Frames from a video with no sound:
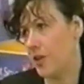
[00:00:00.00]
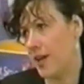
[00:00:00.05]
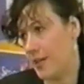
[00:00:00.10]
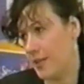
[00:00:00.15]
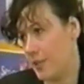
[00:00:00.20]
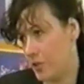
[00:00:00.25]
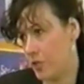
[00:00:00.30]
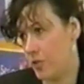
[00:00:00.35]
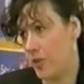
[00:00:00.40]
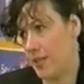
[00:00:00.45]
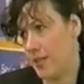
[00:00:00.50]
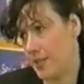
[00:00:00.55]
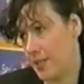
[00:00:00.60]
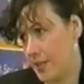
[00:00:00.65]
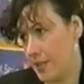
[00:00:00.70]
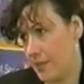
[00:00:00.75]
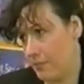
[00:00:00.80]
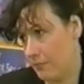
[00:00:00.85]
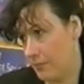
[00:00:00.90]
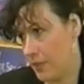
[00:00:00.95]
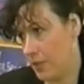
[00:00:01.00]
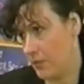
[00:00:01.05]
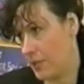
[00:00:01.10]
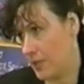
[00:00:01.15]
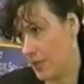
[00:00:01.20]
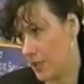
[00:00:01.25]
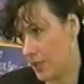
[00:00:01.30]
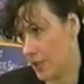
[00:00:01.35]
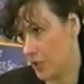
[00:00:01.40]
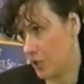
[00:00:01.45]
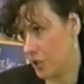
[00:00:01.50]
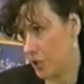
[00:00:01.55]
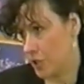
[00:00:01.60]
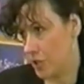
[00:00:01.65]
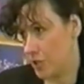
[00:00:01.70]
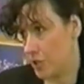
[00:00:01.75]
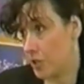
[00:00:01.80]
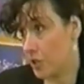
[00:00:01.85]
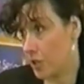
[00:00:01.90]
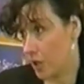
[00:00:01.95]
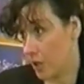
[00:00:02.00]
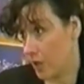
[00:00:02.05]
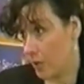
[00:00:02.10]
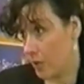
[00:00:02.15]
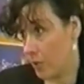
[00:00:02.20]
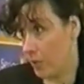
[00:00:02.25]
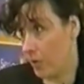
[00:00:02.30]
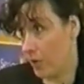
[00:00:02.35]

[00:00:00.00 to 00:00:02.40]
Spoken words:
tredan, Old English, to go,